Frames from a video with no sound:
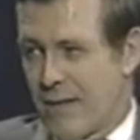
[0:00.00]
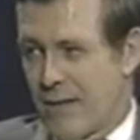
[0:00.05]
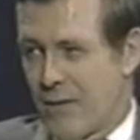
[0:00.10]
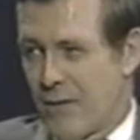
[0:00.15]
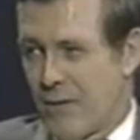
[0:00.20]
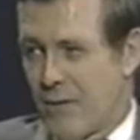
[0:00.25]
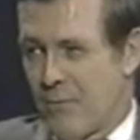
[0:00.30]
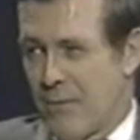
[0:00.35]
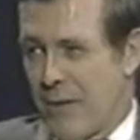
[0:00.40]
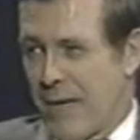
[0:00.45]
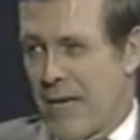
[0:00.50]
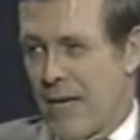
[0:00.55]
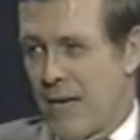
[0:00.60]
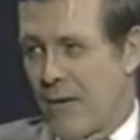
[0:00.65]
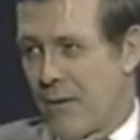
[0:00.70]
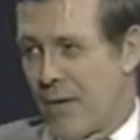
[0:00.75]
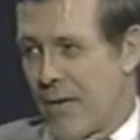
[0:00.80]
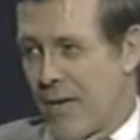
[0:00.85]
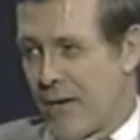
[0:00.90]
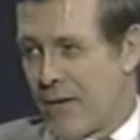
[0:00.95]
to many
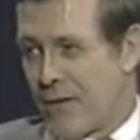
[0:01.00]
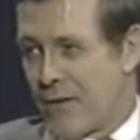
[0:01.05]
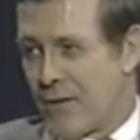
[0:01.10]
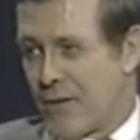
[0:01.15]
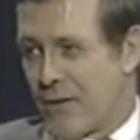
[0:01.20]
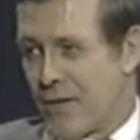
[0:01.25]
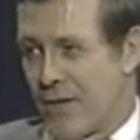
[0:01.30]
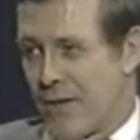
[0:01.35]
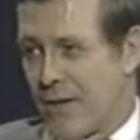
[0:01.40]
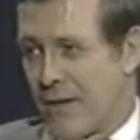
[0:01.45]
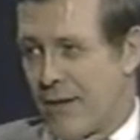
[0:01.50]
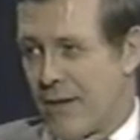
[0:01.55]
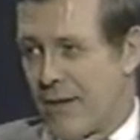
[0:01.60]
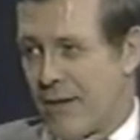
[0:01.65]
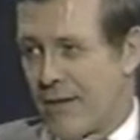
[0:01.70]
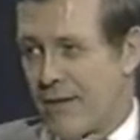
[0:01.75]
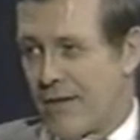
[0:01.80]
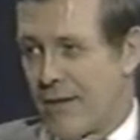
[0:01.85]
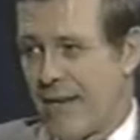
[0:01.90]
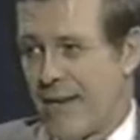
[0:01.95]
locations in their
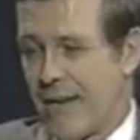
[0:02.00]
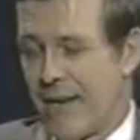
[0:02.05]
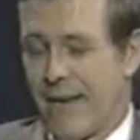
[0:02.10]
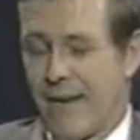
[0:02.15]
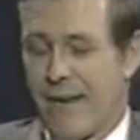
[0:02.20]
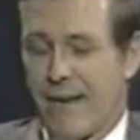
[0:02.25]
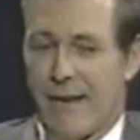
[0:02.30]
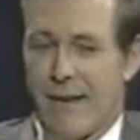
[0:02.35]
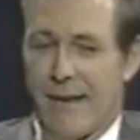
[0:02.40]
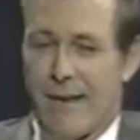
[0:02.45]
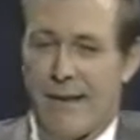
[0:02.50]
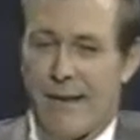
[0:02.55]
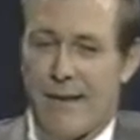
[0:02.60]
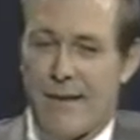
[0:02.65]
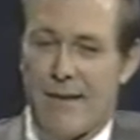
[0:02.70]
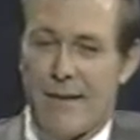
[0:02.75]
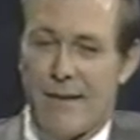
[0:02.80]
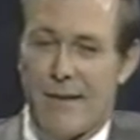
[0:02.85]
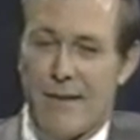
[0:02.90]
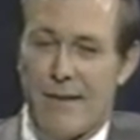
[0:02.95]
country,
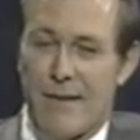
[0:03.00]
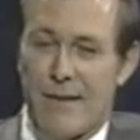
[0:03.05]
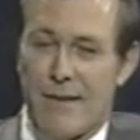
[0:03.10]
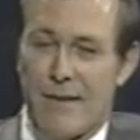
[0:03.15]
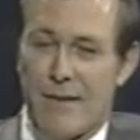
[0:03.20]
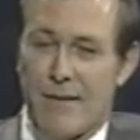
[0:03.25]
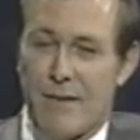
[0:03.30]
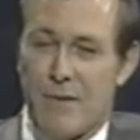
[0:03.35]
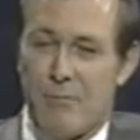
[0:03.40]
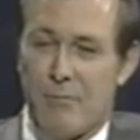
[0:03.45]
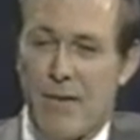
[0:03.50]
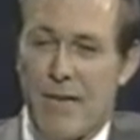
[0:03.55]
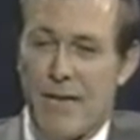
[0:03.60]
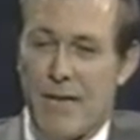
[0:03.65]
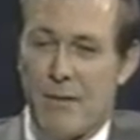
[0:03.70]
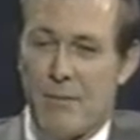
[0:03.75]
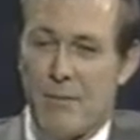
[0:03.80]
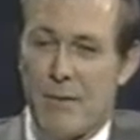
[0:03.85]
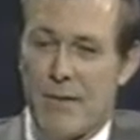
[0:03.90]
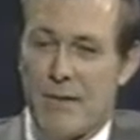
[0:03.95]
uh, is
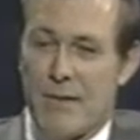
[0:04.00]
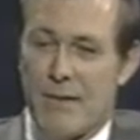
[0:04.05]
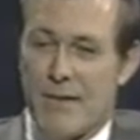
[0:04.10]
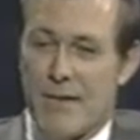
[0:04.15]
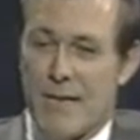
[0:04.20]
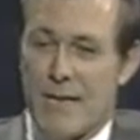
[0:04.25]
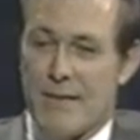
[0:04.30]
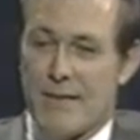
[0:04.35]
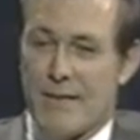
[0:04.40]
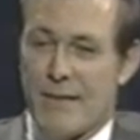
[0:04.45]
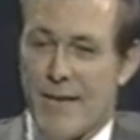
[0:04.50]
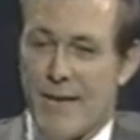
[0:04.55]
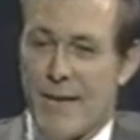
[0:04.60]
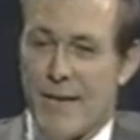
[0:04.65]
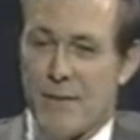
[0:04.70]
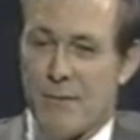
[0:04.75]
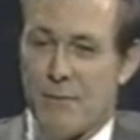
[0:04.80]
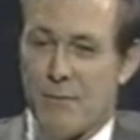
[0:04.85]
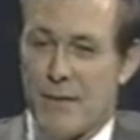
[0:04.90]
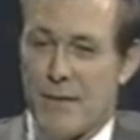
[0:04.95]
competing with the United
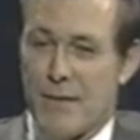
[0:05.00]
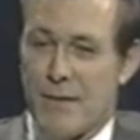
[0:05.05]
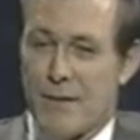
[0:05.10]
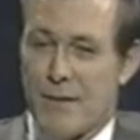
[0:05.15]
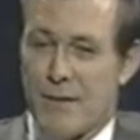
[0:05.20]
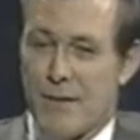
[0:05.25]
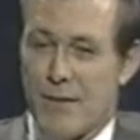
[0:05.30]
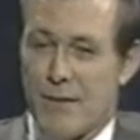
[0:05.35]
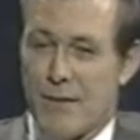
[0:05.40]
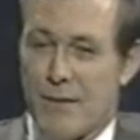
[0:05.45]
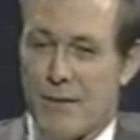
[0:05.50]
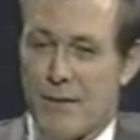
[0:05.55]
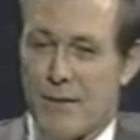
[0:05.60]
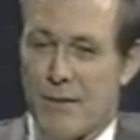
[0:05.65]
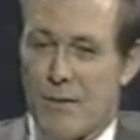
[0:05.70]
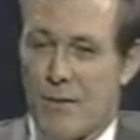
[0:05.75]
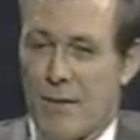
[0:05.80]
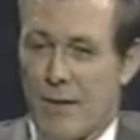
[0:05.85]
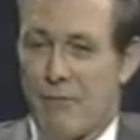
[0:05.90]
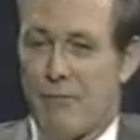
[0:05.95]
States with a, a,
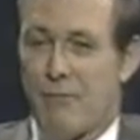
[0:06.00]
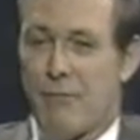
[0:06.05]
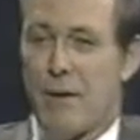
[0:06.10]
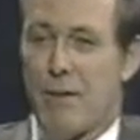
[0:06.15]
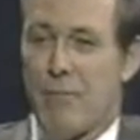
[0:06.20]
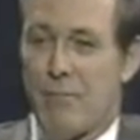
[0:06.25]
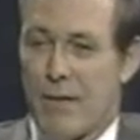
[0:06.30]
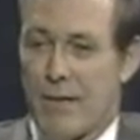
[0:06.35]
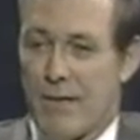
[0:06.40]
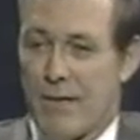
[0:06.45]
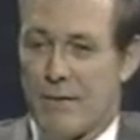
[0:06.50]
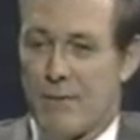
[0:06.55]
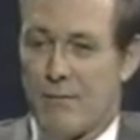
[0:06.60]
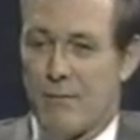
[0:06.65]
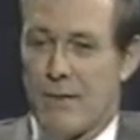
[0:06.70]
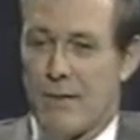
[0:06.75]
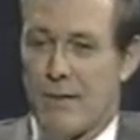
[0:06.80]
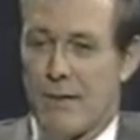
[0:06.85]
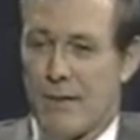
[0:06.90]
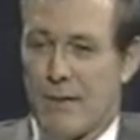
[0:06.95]
totally free press,
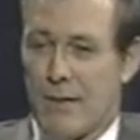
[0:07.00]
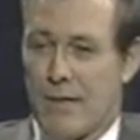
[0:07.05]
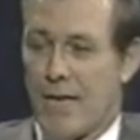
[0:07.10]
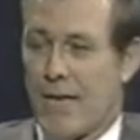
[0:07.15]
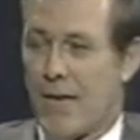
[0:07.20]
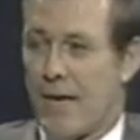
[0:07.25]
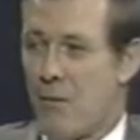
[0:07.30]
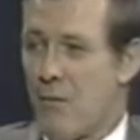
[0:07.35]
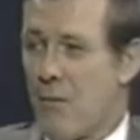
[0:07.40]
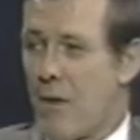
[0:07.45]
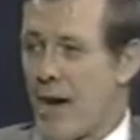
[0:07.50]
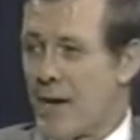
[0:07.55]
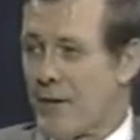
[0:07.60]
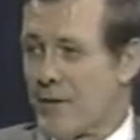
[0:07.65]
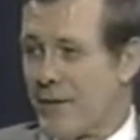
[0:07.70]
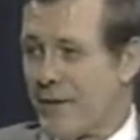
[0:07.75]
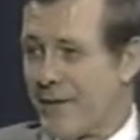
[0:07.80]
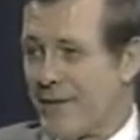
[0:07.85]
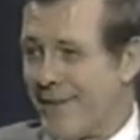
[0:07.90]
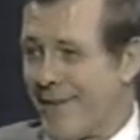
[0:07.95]
with a leaky
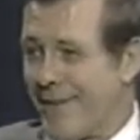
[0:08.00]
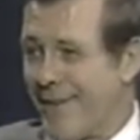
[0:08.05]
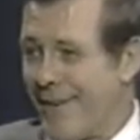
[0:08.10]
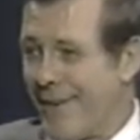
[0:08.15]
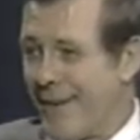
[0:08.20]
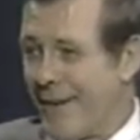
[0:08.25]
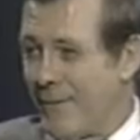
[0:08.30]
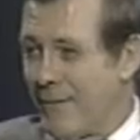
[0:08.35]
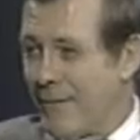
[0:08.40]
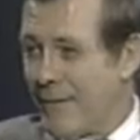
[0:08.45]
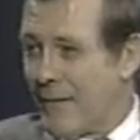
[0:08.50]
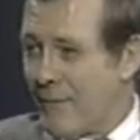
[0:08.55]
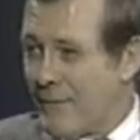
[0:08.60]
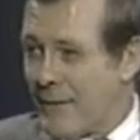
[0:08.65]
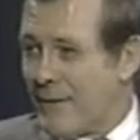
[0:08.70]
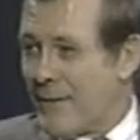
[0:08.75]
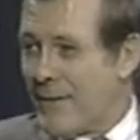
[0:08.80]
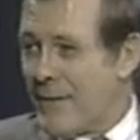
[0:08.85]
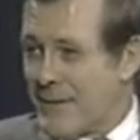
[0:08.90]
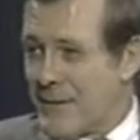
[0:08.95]
Washington, where
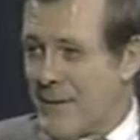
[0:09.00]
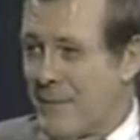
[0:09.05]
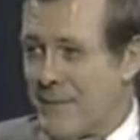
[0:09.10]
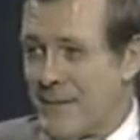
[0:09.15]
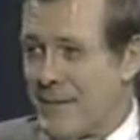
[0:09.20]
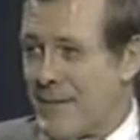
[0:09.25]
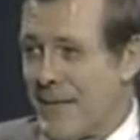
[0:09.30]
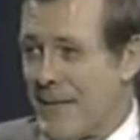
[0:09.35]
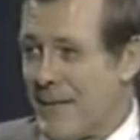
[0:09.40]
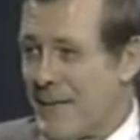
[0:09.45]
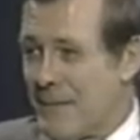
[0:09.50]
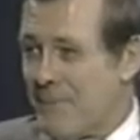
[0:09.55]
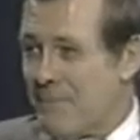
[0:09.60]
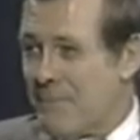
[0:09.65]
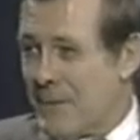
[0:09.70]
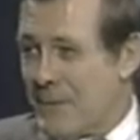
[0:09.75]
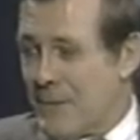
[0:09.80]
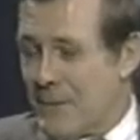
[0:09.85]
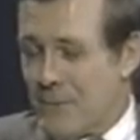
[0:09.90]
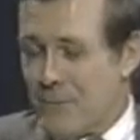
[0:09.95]
everything seems to end
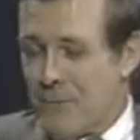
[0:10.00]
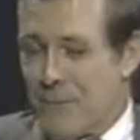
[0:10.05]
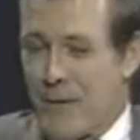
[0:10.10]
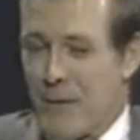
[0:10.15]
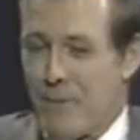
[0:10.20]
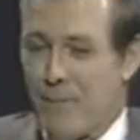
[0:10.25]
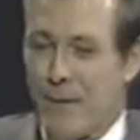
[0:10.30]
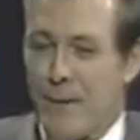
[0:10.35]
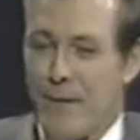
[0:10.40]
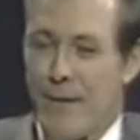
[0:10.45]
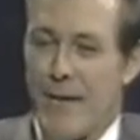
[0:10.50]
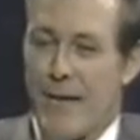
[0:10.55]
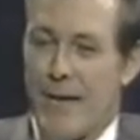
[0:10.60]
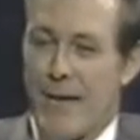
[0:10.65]
up in the newspaper,